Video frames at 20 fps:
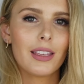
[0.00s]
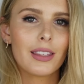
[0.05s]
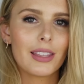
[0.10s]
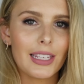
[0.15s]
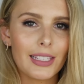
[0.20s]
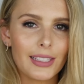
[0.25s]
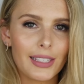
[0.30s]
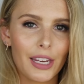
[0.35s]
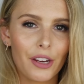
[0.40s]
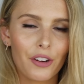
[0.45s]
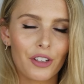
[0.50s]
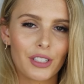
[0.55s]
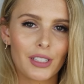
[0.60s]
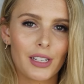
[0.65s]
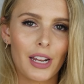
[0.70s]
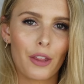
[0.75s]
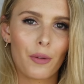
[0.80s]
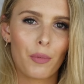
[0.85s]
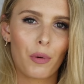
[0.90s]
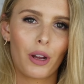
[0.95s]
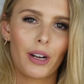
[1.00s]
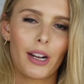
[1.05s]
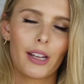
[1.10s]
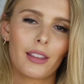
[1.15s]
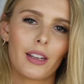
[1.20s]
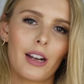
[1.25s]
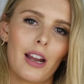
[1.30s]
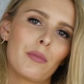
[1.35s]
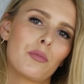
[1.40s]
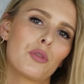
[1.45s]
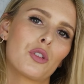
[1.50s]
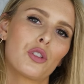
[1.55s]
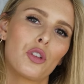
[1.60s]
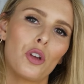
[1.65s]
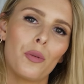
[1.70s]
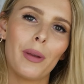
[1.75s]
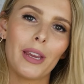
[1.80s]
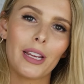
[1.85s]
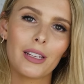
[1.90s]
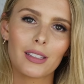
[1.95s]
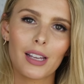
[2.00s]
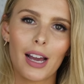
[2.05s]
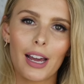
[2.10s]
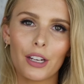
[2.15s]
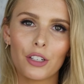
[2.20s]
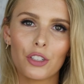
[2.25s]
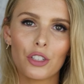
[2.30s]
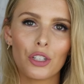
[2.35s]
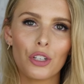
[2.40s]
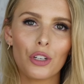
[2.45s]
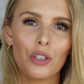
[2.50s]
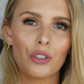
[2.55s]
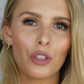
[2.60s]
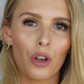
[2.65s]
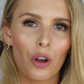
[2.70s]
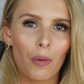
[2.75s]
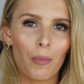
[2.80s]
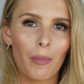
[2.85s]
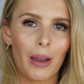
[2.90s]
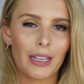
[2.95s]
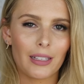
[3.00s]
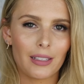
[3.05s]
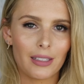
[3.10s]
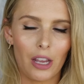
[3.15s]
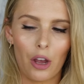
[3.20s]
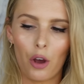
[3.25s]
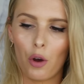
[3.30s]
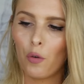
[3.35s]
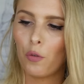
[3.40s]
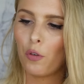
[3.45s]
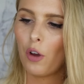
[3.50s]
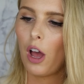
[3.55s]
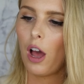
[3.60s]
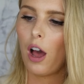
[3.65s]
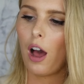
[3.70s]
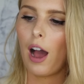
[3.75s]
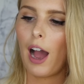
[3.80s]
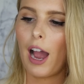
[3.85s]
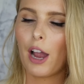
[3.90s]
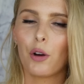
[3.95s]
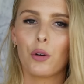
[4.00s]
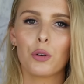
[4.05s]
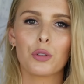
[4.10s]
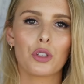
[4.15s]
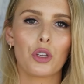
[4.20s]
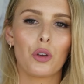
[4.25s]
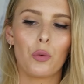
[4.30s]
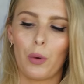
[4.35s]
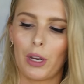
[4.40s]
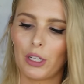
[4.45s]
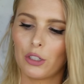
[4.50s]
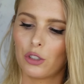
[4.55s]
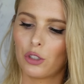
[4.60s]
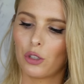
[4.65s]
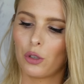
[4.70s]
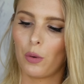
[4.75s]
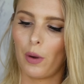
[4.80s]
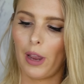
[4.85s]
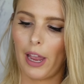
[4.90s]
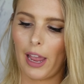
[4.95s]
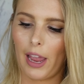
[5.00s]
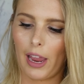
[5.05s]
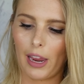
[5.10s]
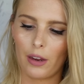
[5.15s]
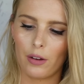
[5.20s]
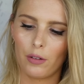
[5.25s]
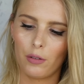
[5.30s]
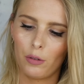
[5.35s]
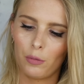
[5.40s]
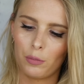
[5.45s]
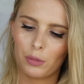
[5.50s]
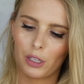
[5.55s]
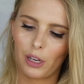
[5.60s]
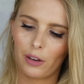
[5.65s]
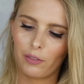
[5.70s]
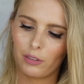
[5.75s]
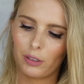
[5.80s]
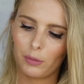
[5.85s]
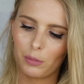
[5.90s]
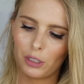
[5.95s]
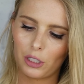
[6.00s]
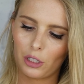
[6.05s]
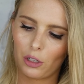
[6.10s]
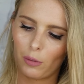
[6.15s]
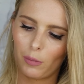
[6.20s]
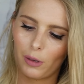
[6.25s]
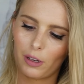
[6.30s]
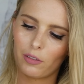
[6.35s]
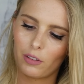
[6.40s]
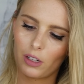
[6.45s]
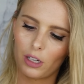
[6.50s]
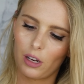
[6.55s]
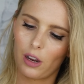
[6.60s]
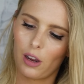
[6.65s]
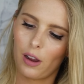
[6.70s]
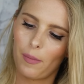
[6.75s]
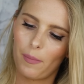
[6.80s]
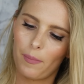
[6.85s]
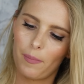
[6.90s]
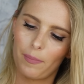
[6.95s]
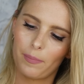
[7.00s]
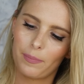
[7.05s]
This here is another product that I'm super excited to use on myself. I also went to a... Oops, I have lipstick on my finger.